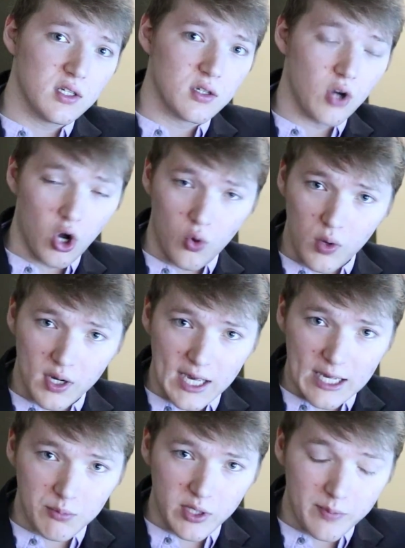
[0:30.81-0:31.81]
all what
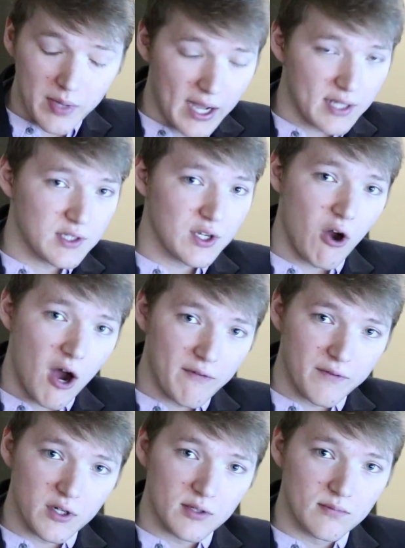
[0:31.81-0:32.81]
GameLeap has to
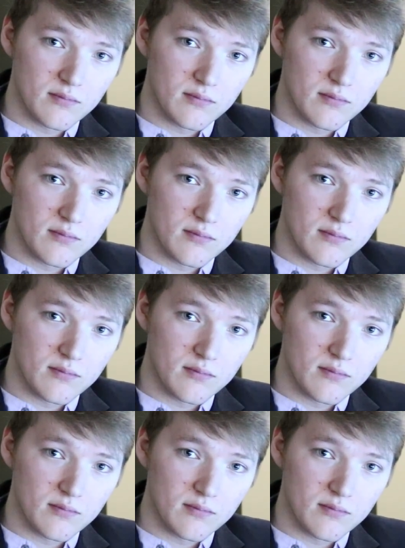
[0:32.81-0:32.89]
offer.